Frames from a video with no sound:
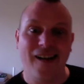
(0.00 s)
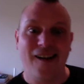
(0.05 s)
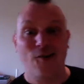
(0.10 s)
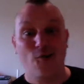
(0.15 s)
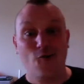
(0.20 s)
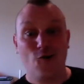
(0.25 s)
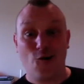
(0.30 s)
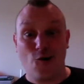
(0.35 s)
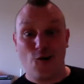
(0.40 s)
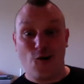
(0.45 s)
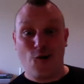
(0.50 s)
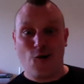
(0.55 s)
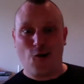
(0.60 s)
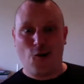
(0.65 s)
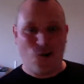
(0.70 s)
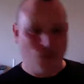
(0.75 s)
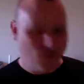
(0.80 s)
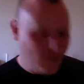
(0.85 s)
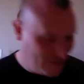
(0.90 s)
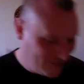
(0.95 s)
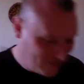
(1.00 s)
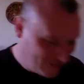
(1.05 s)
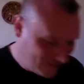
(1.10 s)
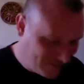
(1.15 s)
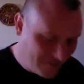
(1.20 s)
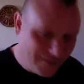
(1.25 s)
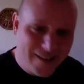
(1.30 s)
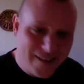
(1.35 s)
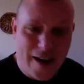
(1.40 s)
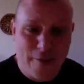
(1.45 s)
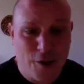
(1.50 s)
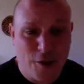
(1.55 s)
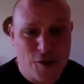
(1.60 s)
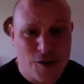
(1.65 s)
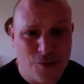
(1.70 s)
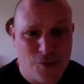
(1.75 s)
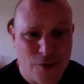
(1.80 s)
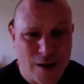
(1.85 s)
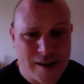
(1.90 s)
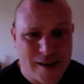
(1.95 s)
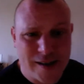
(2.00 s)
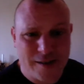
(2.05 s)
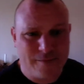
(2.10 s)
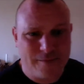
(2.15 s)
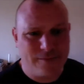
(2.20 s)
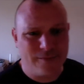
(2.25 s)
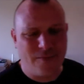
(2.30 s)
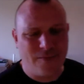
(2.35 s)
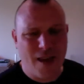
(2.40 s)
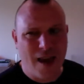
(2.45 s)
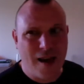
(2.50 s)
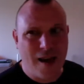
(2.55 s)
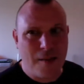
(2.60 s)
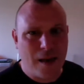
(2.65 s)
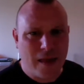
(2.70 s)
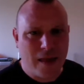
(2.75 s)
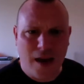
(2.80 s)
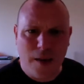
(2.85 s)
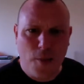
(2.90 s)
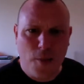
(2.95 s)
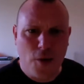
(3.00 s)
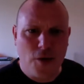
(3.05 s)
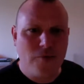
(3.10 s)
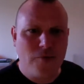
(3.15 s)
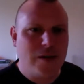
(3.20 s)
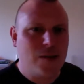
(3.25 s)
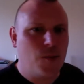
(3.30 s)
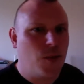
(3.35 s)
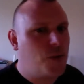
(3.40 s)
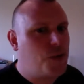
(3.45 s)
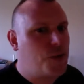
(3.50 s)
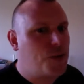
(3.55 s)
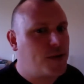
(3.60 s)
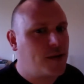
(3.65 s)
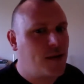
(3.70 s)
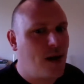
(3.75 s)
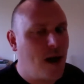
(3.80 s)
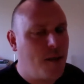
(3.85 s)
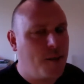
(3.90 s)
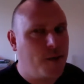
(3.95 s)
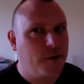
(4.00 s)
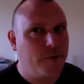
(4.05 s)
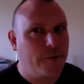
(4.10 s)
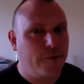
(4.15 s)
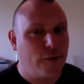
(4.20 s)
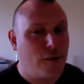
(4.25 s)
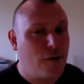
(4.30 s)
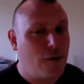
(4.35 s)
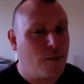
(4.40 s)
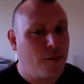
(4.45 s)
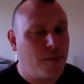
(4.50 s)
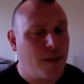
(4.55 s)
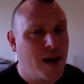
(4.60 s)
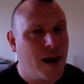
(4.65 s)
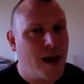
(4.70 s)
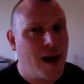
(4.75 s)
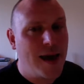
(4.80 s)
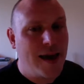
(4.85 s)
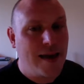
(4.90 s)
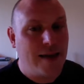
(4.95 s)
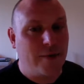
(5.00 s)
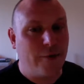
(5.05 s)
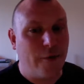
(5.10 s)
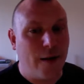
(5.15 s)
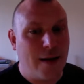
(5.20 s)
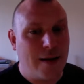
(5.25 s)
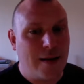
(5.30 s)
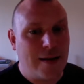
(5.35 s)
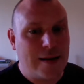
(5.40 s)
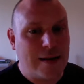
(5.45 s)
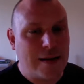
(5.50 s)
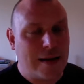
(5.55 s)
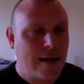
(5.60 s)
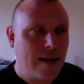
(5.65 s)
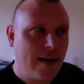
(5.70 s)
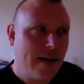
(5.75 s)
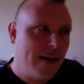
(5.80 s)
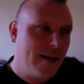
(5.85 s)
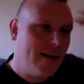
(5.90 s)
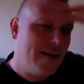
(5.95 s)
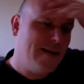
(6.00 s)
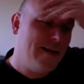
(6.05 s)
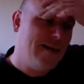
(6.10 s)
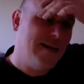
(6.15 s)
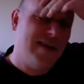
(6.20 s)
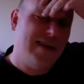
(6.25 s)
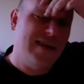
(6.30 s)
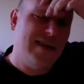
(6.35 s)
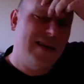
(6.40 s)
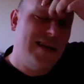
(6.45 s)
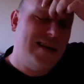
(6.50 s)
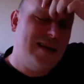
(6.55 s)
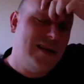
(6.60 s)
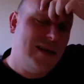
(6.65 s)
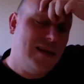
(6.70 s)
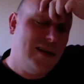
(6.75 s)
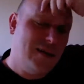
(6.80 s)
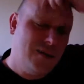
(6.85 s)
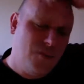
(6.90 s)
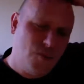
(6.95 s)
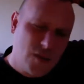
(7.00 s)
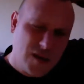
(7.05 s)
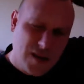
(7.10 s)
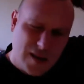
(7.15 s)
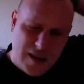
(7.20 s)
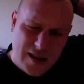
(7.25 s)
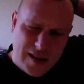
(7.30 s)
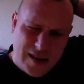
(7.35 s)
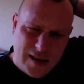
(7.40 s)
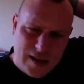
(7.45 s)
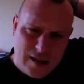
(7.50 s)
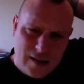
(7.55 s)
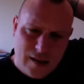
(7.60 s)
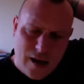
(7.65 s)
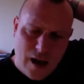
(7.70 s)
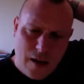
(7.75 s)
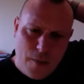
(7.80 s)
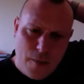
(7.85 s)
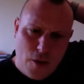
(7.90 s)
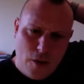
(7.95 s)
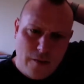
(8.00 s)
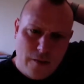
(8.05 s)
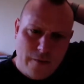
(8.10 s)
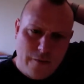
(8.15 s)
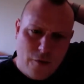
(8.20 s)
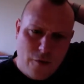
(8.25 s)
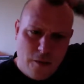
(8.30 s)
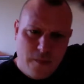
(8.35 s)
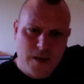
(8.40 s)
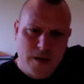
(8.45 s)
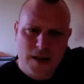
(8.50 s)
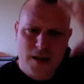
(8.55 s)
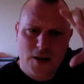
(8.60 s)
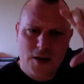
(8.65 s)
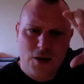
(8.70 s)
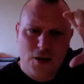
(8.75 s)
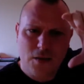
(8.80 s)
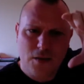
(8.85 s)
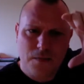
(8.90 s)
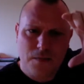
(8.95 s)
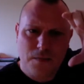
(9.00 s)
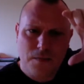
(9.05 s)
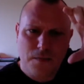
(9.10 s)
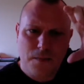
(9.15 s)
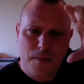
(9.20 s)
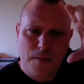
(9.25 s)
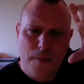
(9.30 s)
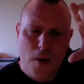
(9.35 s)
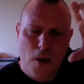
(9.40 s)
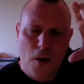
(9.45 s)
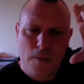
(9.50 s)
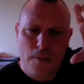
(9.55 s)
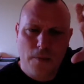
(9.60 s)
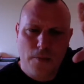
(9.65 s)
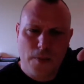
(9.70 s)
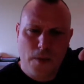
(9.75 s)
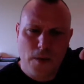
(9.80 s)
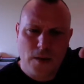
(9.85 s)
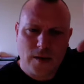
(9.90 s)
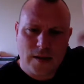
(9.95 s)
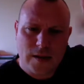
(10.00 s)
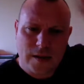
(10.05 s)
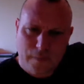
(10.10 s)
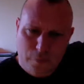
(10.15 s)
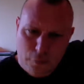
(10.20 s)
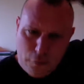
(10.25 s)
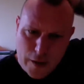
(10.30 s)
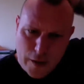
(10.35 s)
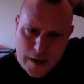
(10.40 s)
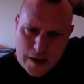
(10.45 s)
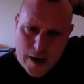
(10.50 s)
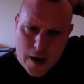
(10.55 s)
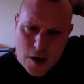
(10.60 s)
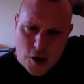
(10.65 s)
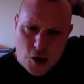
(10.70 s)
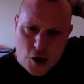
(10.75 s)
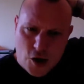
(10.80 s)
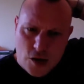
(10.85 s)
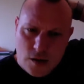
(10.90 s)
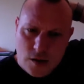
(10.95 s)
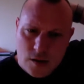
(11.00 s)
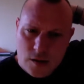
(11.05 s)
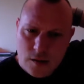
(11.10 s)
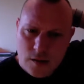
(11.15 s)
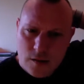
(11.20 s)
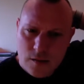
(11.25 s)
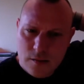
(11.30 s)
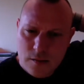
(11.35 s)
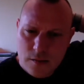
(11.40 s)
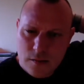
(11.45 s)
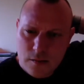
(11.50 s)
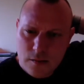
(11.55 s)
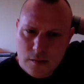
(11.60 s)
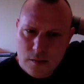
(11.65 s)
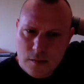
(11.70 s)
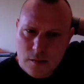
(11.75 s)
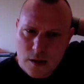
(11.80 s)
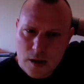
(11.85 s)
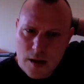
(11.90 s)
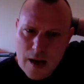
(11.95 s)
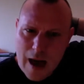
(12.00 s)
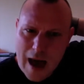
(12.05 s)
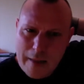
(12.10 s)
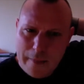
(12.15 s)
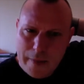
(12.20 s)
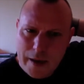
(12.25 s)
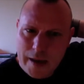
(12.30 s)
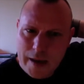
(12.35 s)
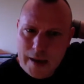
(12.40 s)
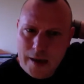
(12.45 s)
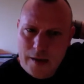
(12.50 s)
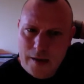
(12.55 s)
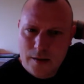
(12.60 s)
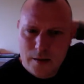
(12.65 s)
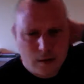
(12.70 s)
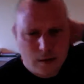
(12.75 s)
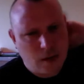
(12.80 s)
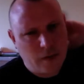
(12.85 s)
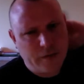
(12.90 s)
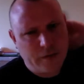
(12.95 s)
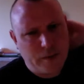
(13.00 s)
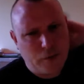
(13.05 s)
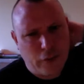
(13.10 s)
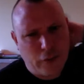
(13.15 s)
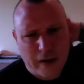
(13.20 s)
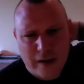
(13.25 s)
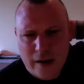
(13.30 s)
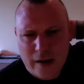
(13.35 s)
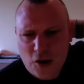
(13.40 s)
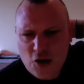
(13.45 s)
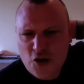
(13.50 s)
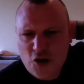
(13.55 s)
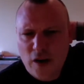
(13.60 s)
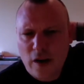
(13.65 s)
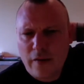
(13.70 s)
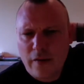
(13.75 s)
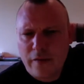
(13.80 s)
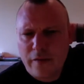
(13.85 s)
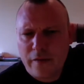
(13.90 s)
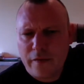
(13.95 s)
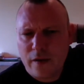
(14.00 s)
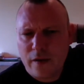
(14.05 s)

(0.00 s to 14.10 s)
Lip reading: Whoa. I've got some resin. I think I bought the resin when I was with Simon from his friends Lysian. Was it Lysian that I bought them from? The little boxes of Pricknash and Abbey stuff, the Pricknash stuff?